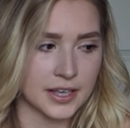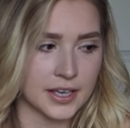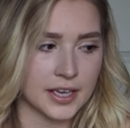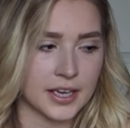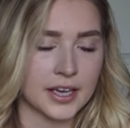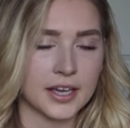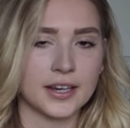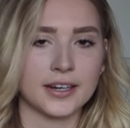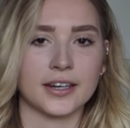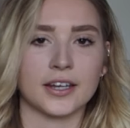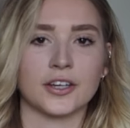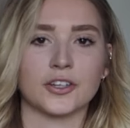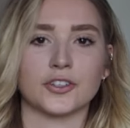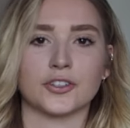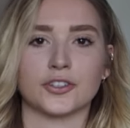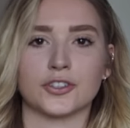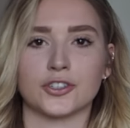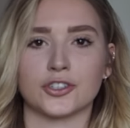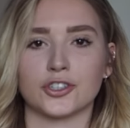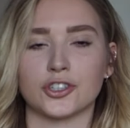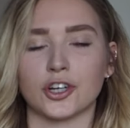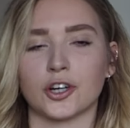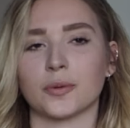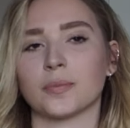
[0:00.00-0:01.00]
in
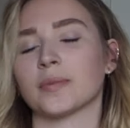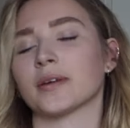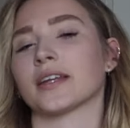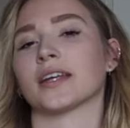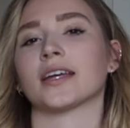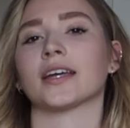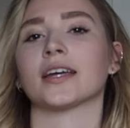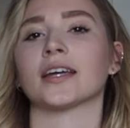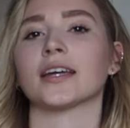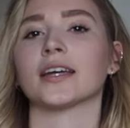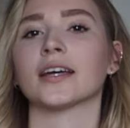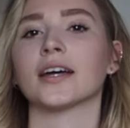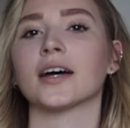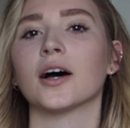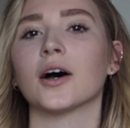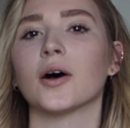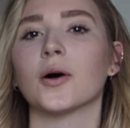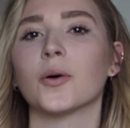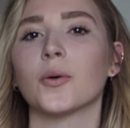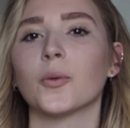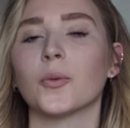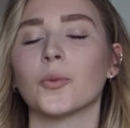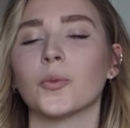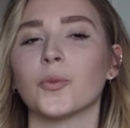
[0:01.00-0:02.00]
Germany
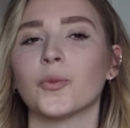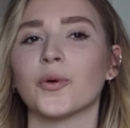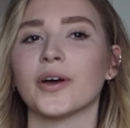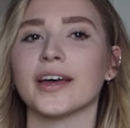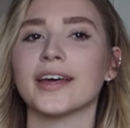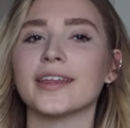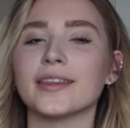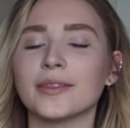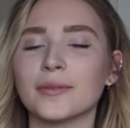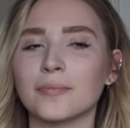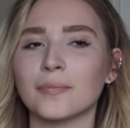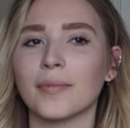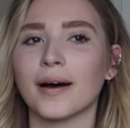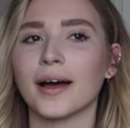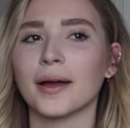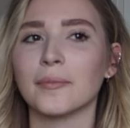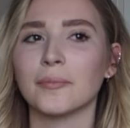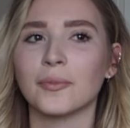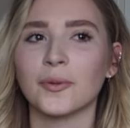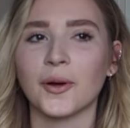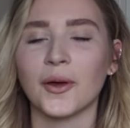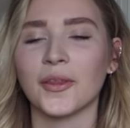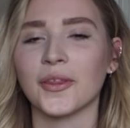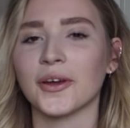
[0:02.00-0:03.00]
with my
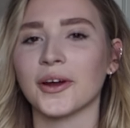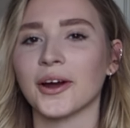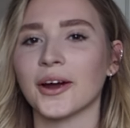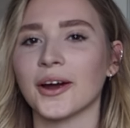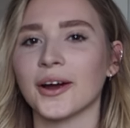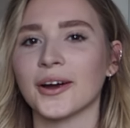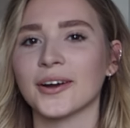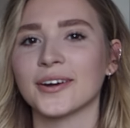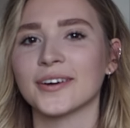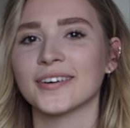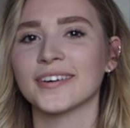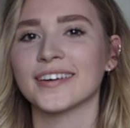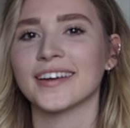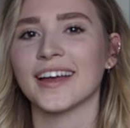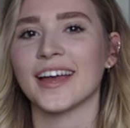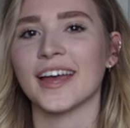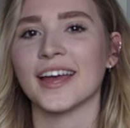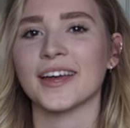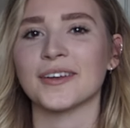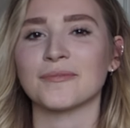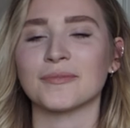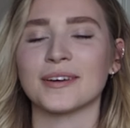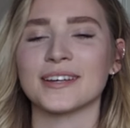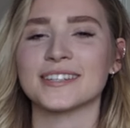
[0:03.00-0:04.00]
brother
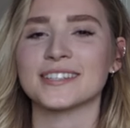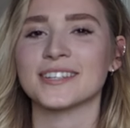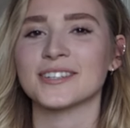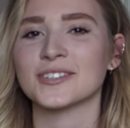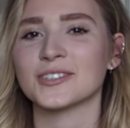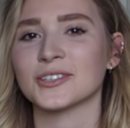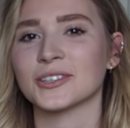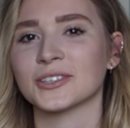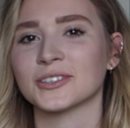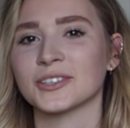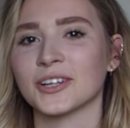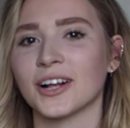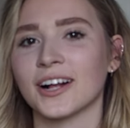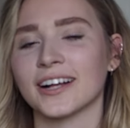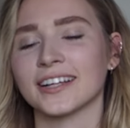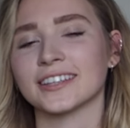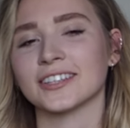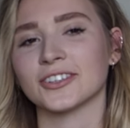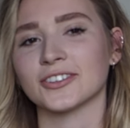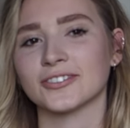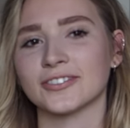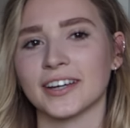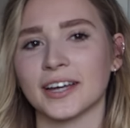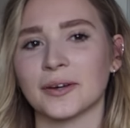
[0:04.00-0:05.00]
and my sister-in-law
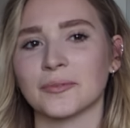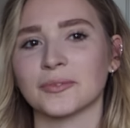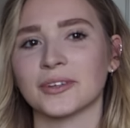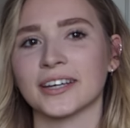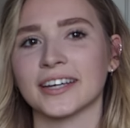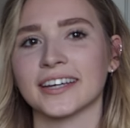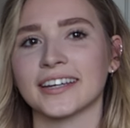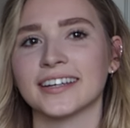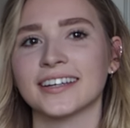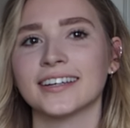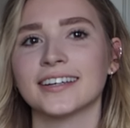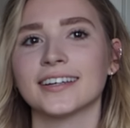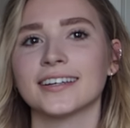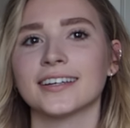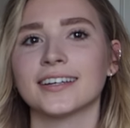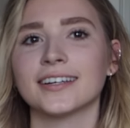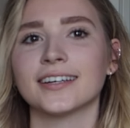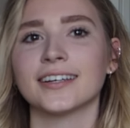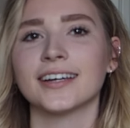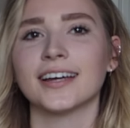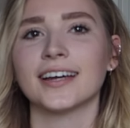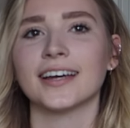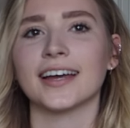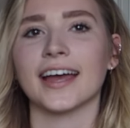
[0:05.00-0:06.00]
and their family,
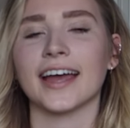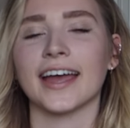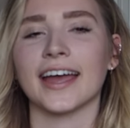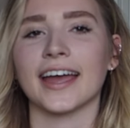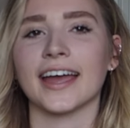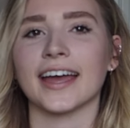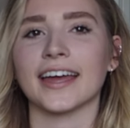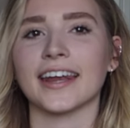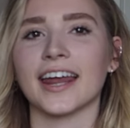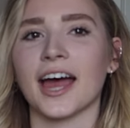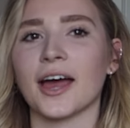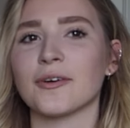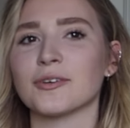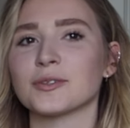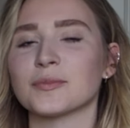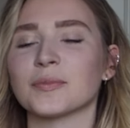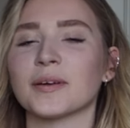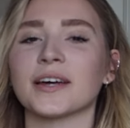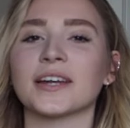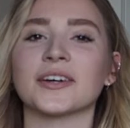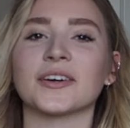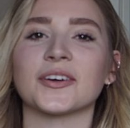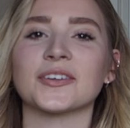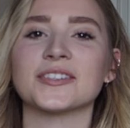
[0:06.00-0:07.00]
and I was
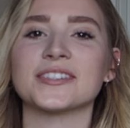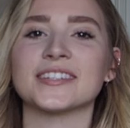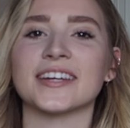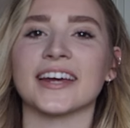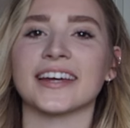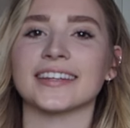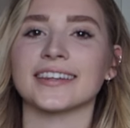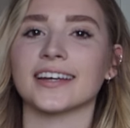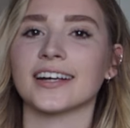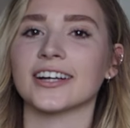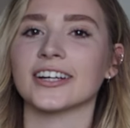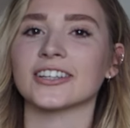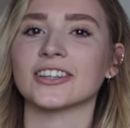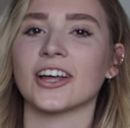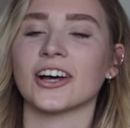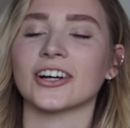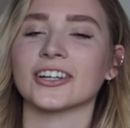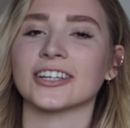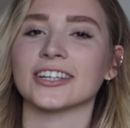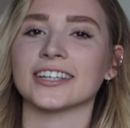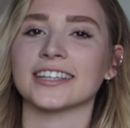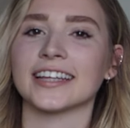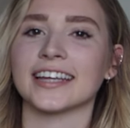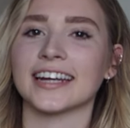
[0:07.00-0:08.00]
planning on staying there
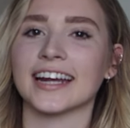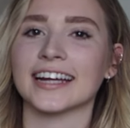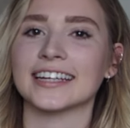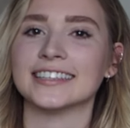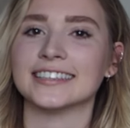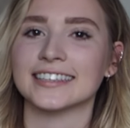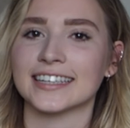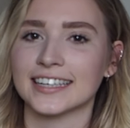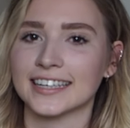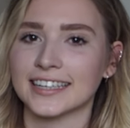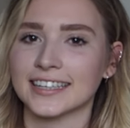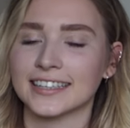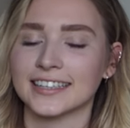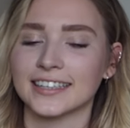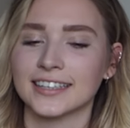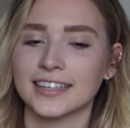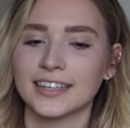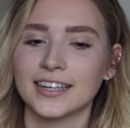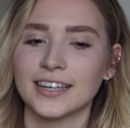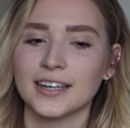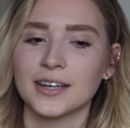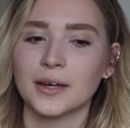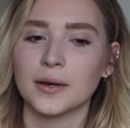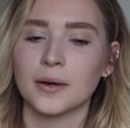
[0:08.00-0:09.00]
longer than I did,
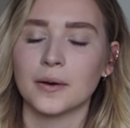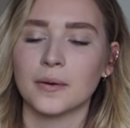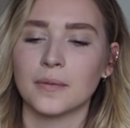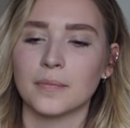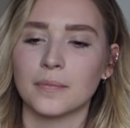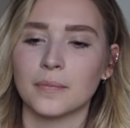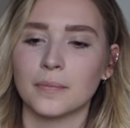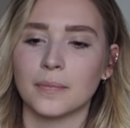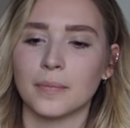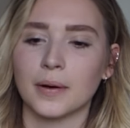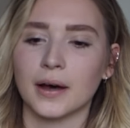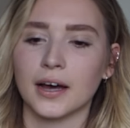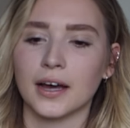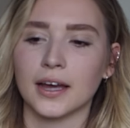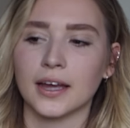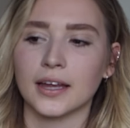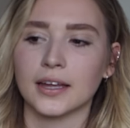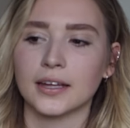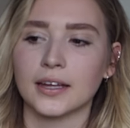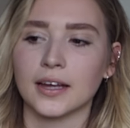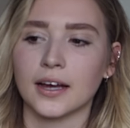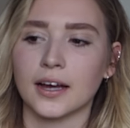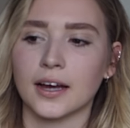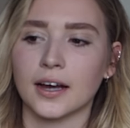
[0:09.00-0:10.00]

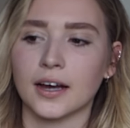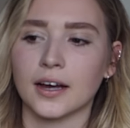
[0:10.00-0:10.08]
but